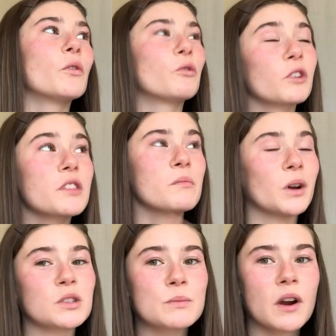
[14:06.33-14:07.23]
for the
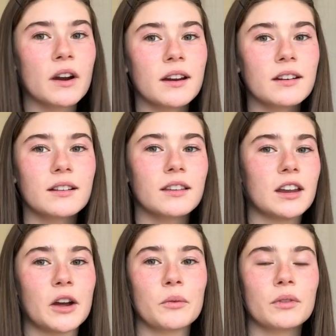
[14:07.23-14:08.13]
most part, you
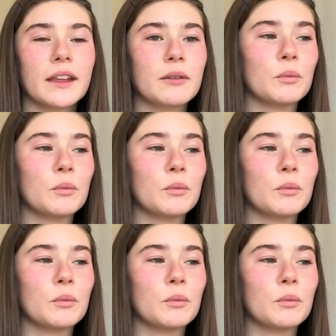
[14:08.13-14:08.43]
know, like